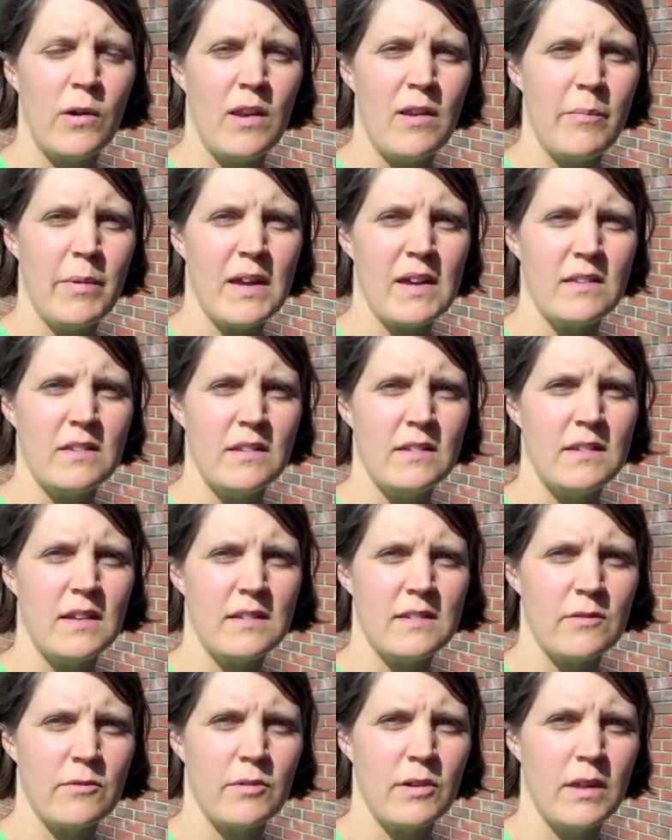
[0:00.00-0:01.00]
and because it
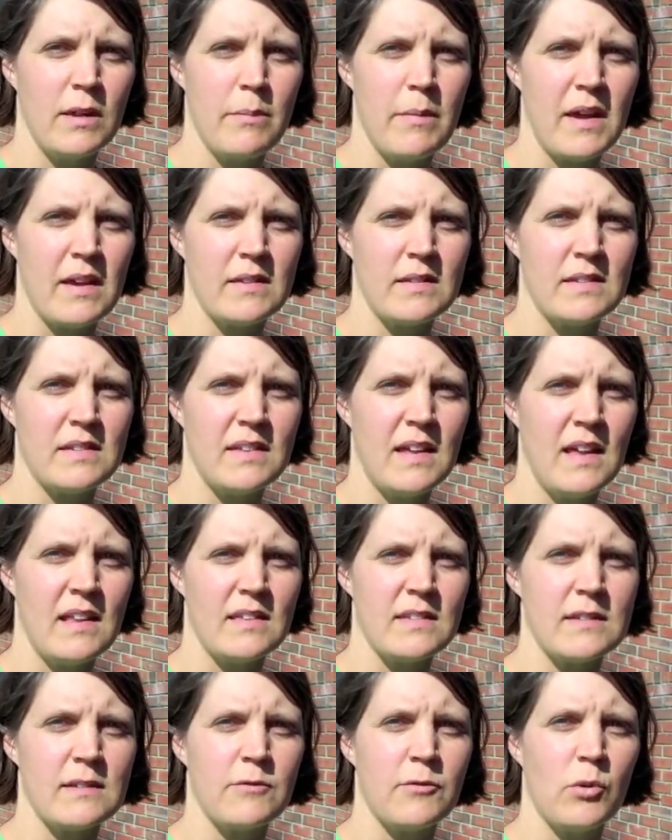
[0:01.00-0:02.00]
doesn't really make
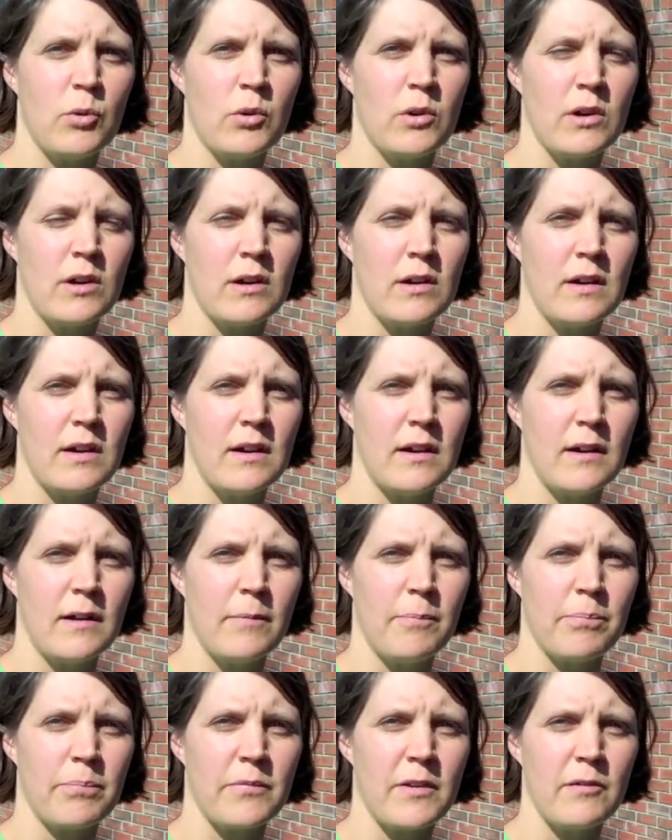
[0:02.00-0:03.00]
sense for,
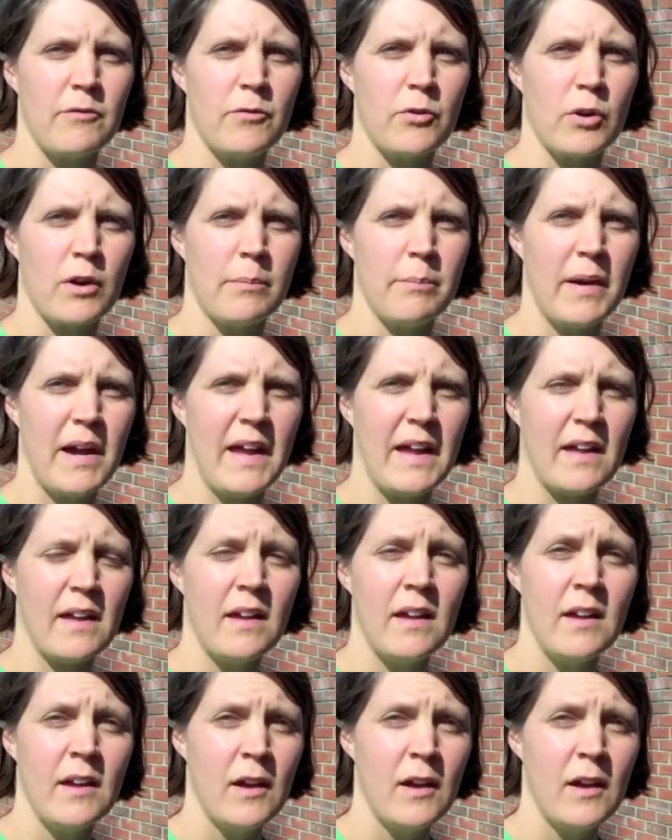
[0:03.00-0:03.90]
um, for a bike.